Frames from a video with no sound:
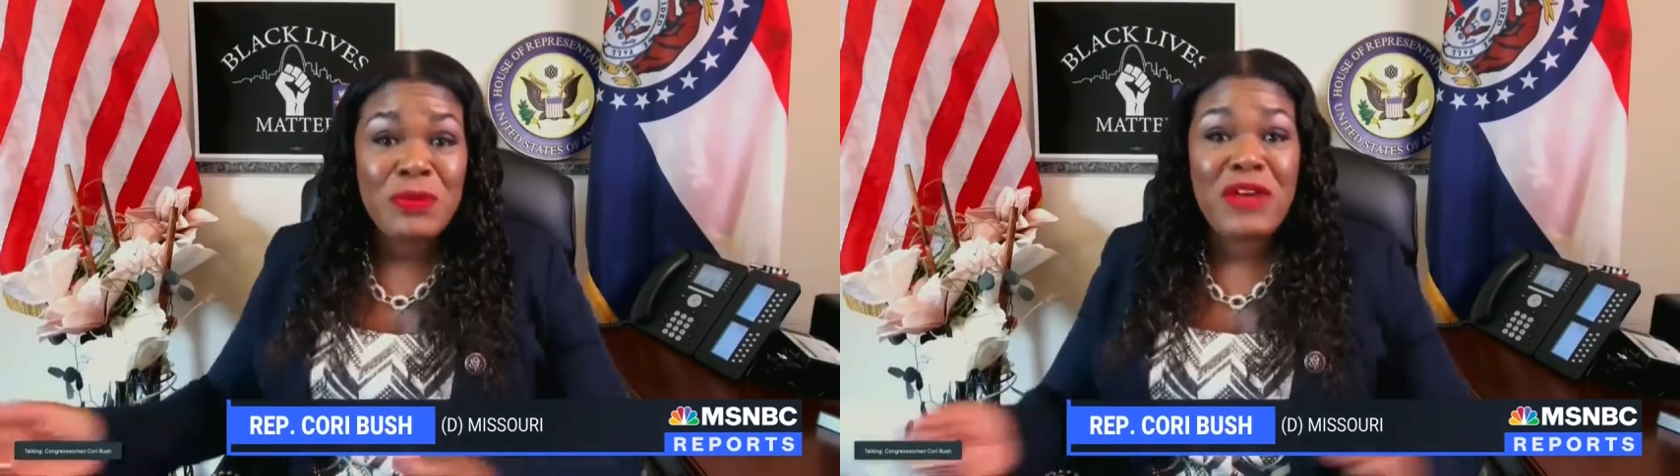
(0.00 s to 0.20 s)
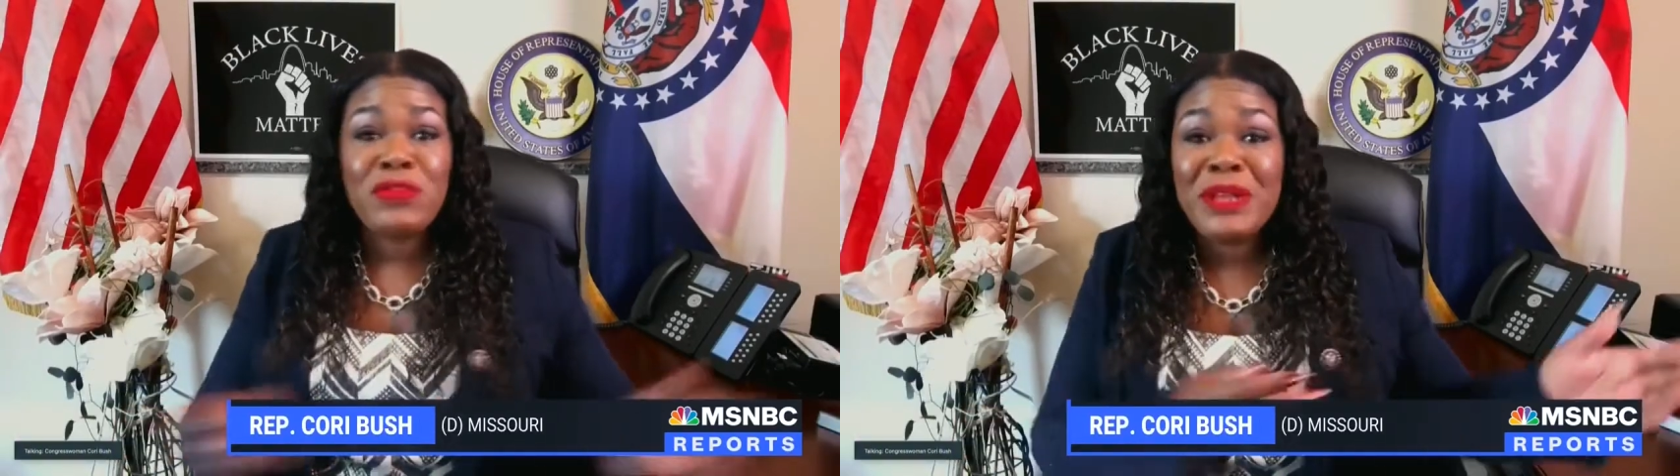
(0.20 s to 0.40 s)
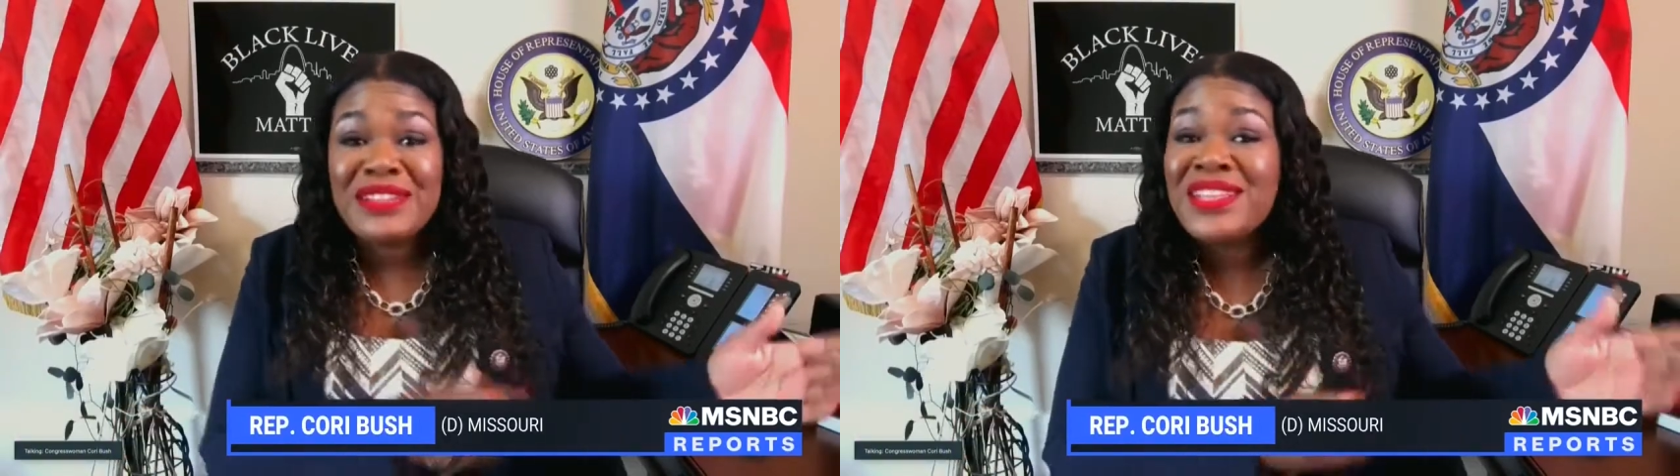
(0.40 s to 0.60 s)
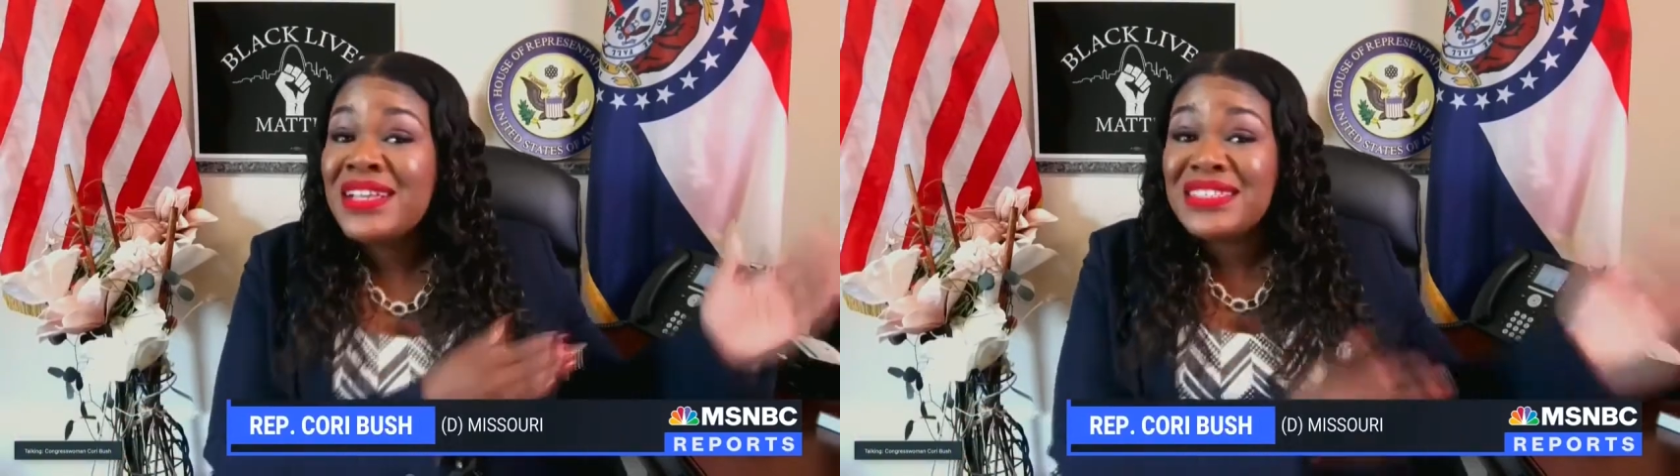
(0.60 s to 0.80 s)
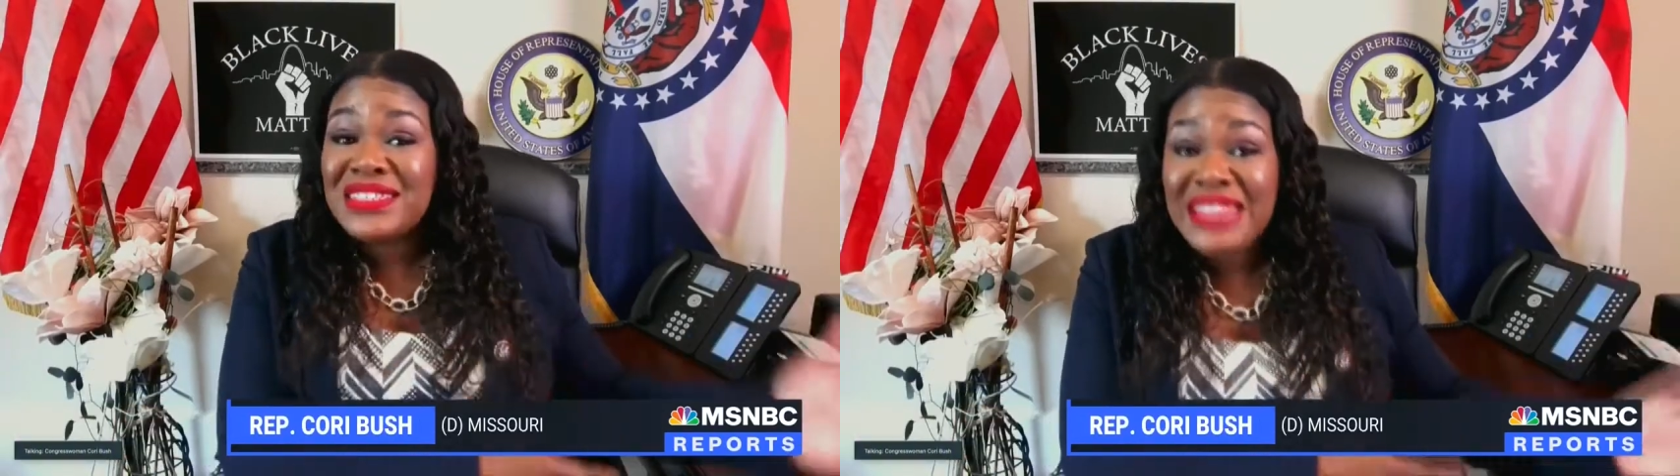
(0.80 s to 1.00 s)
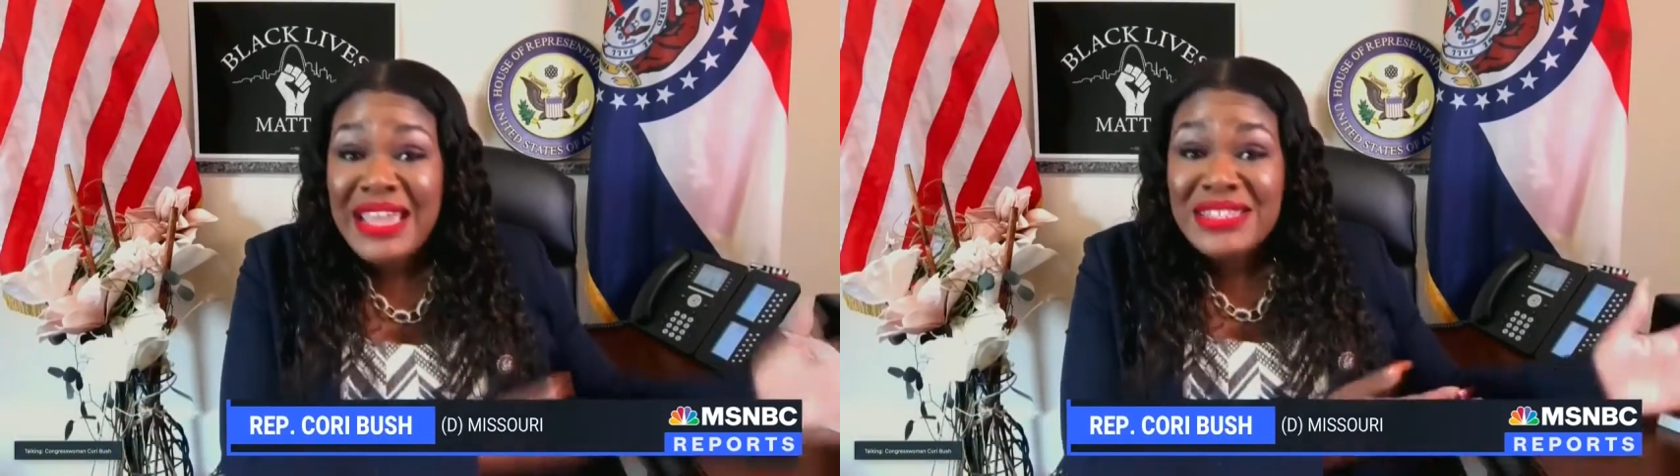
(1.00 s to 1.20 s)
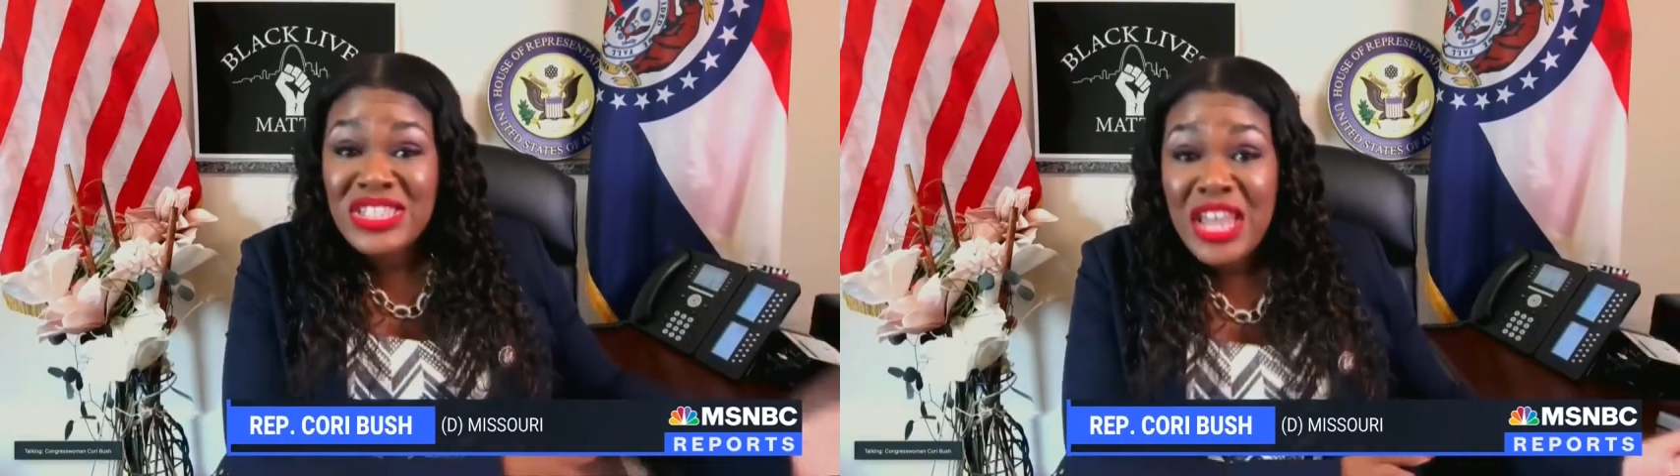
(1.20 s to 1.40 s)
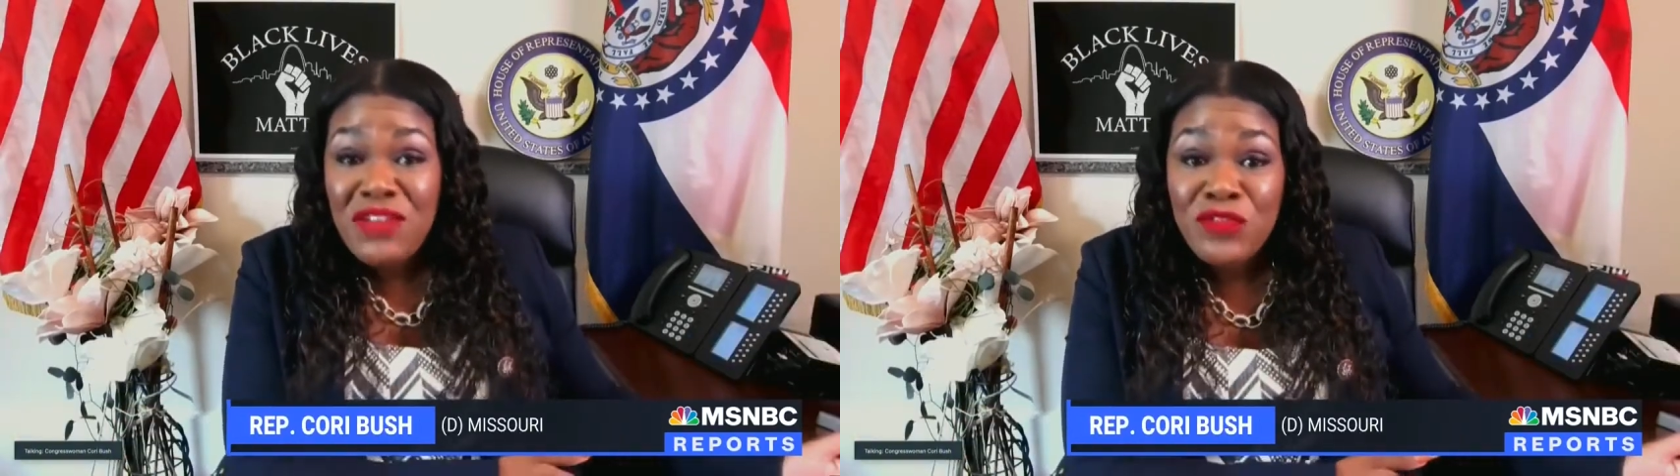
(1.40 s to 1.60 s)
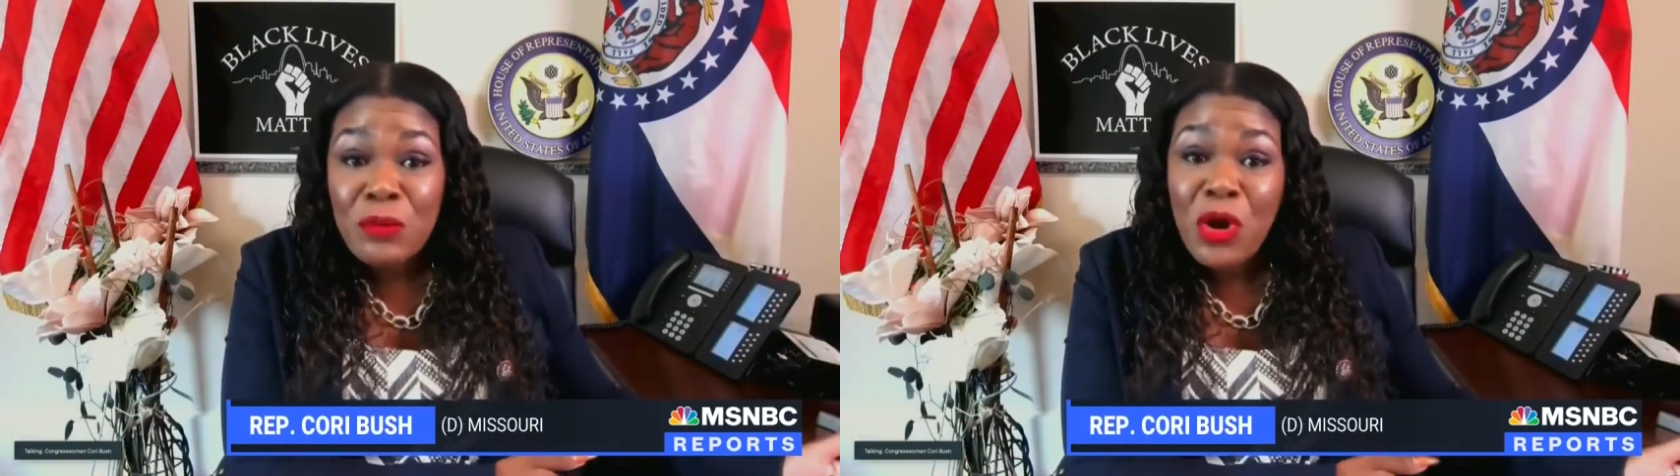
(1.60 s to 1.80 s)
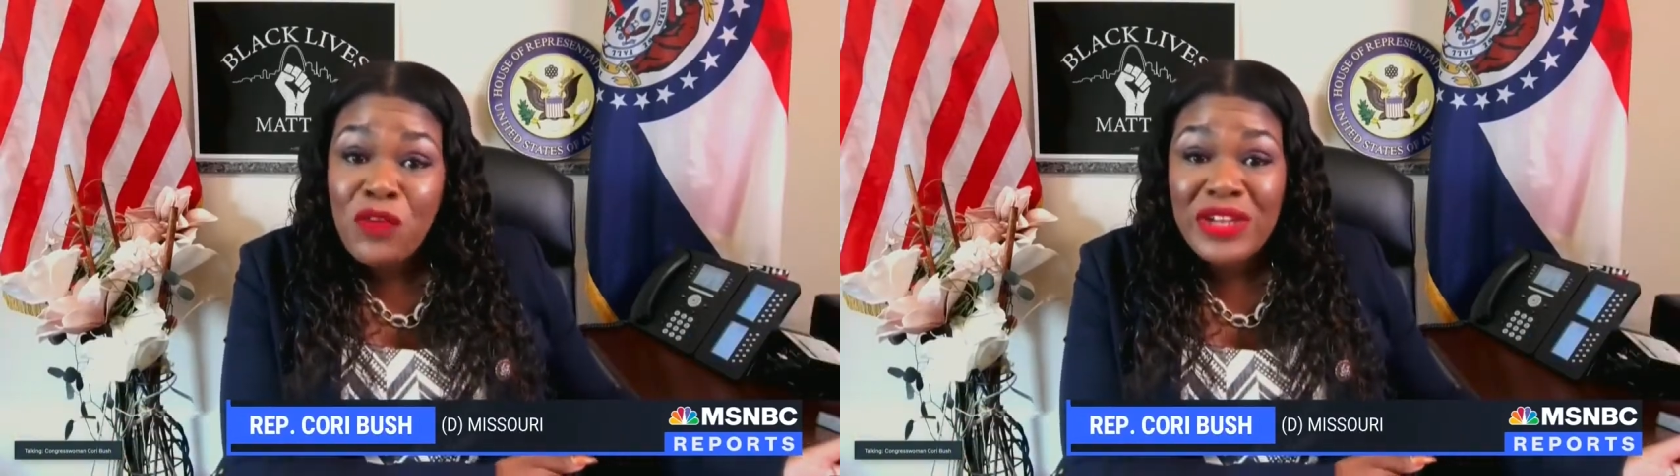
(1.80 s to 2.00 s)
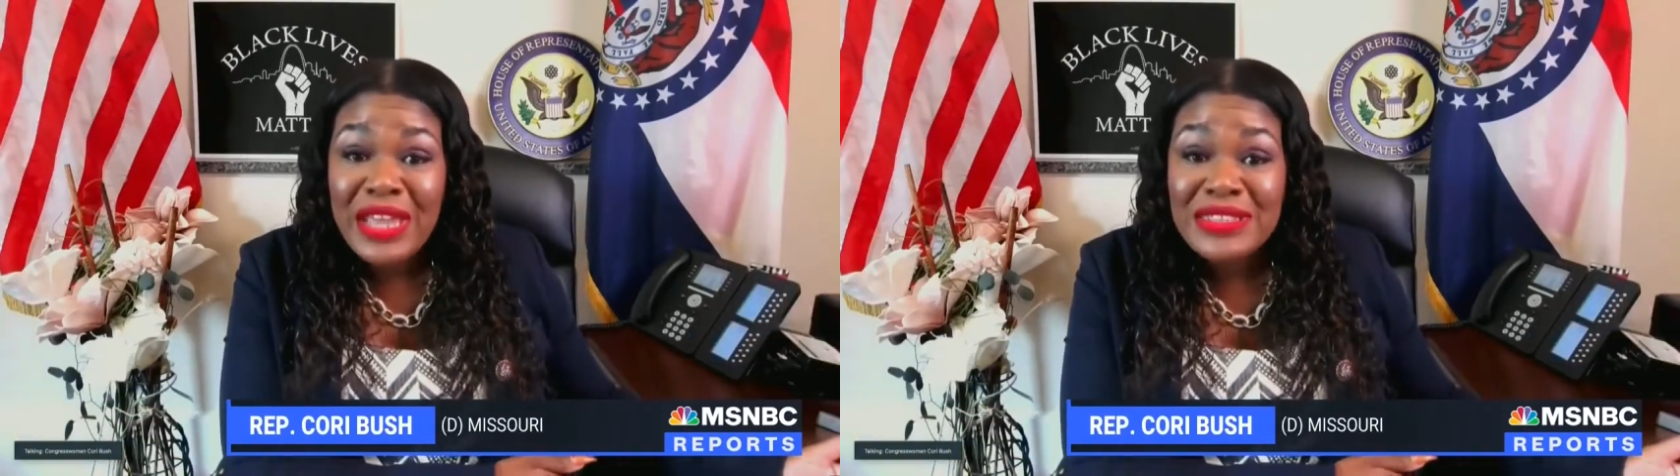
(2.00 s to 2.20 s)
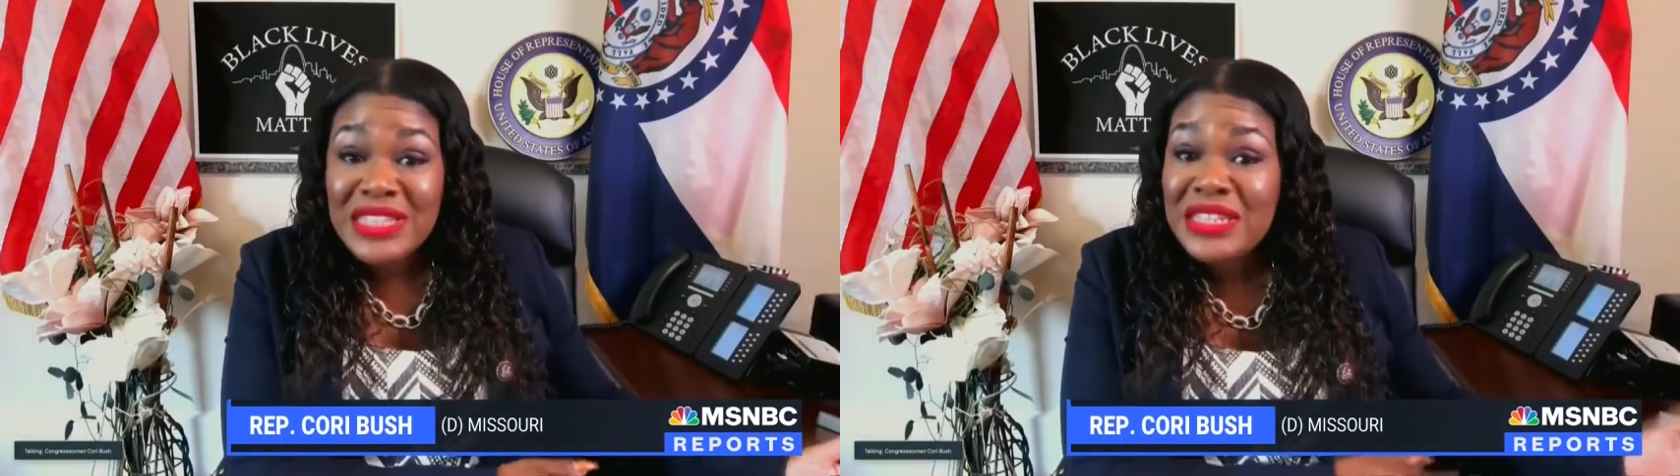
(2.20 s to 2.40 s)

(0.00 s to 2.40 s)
have a place to stay safe from COVID-19 as